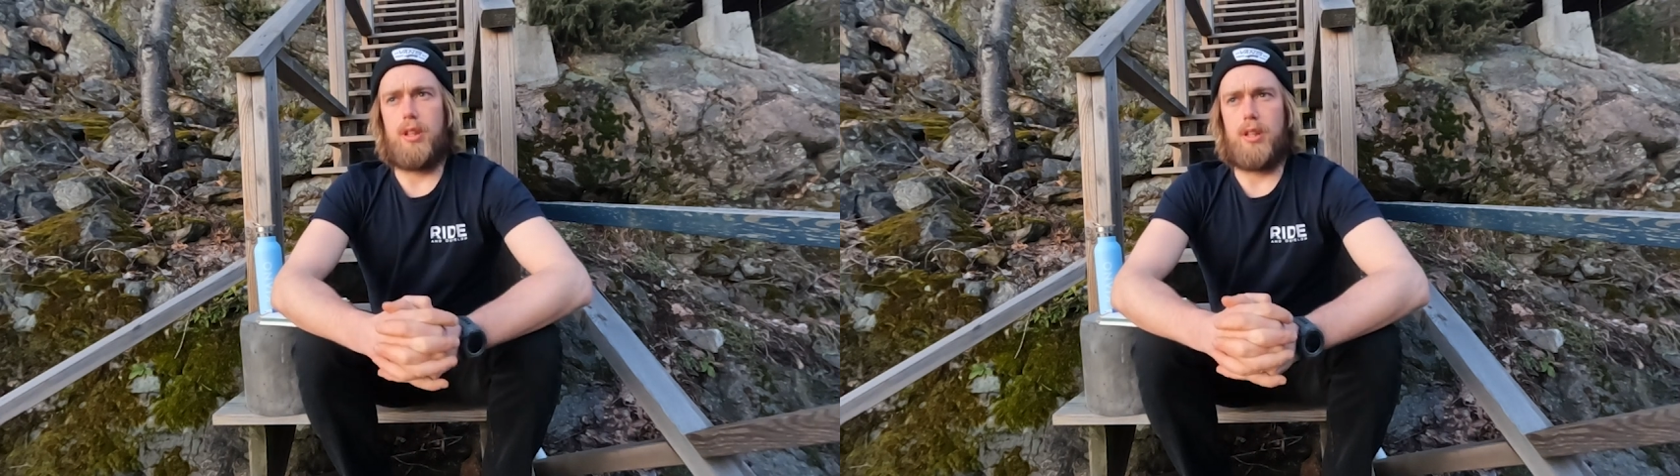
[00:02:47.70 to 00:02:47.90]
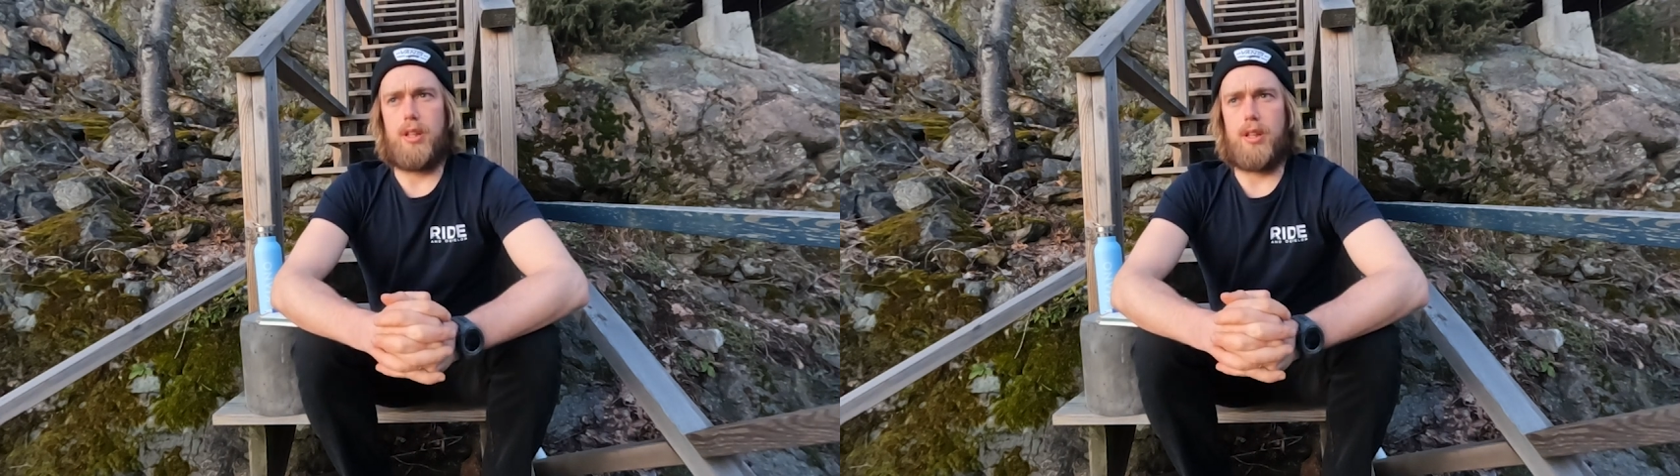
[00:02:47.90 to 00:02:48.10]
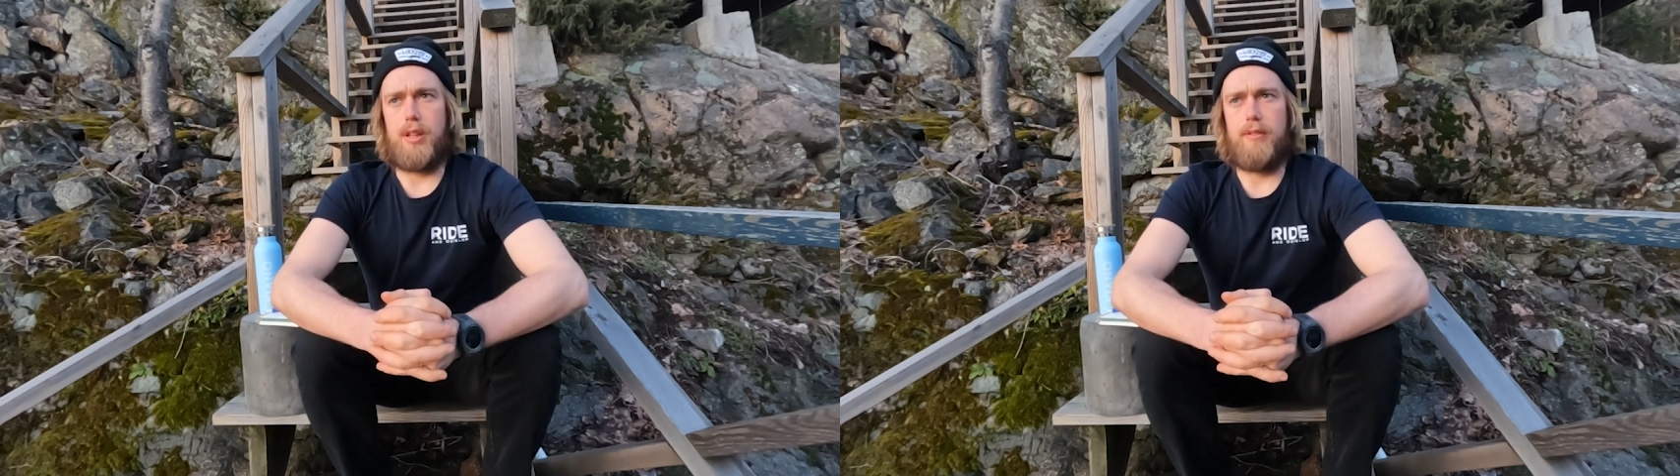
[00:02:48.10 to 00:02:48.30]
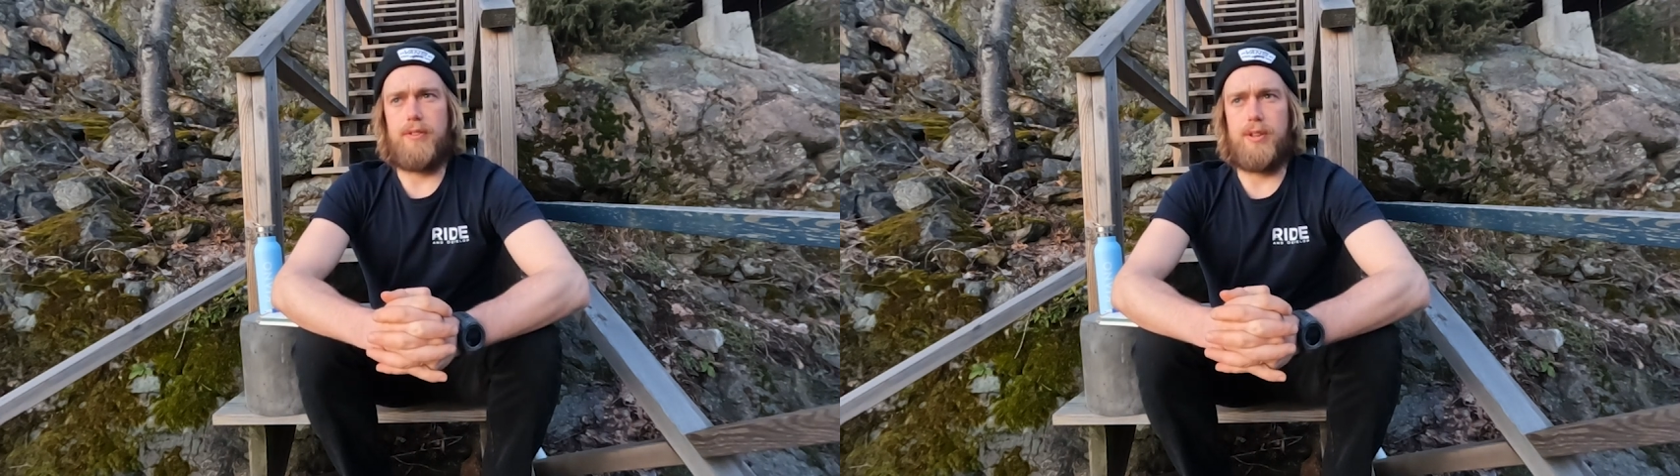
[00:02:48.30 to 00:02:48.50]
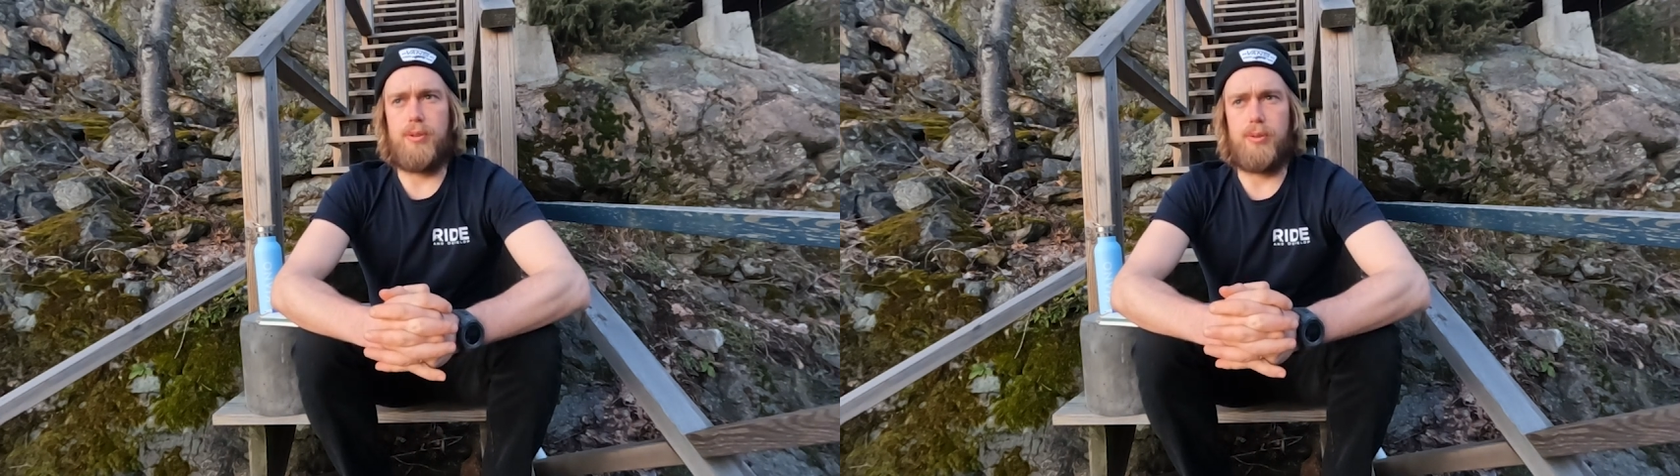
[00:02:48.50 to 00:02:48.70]

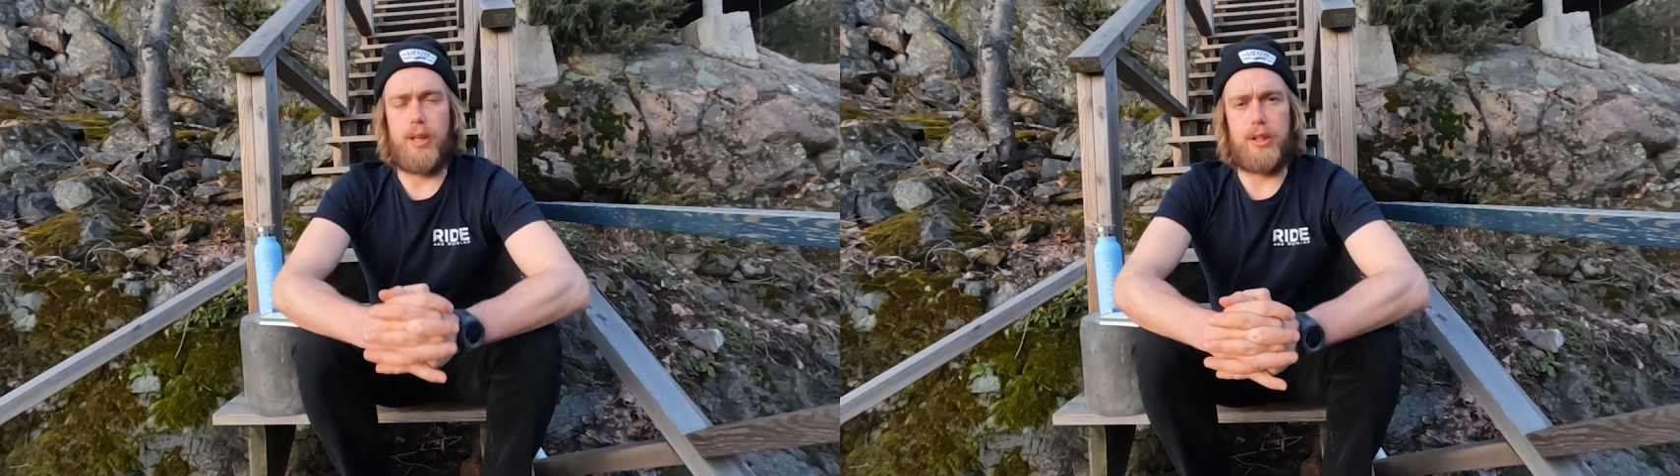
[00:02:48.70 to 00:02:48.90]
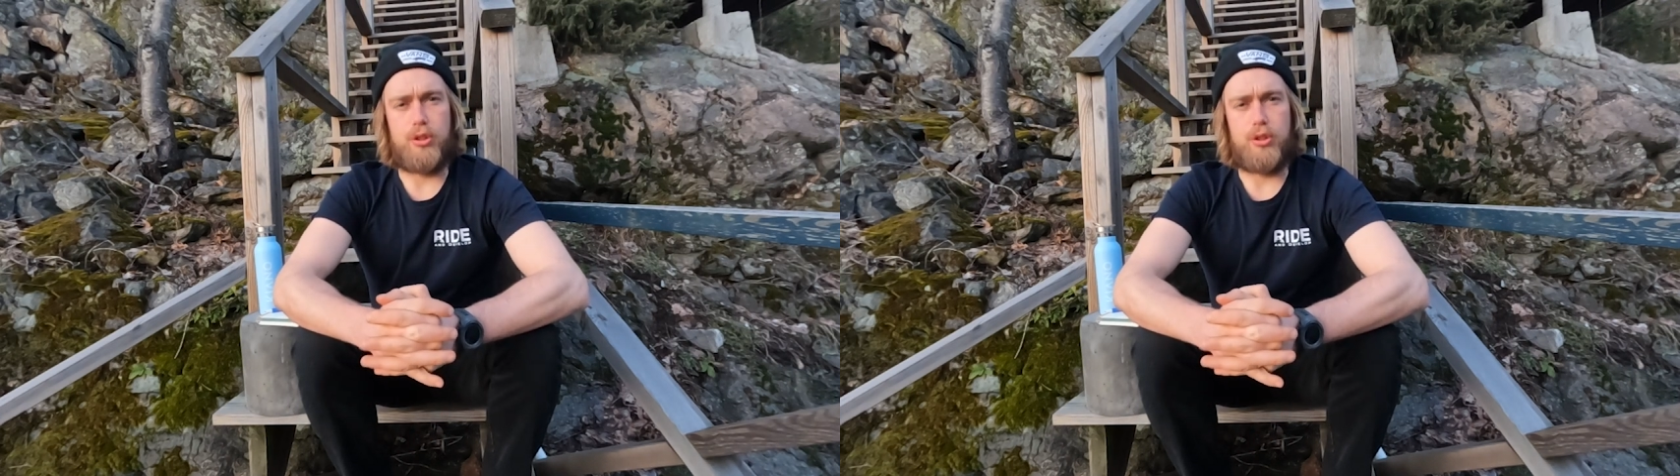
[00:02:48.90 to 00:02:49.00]
feel like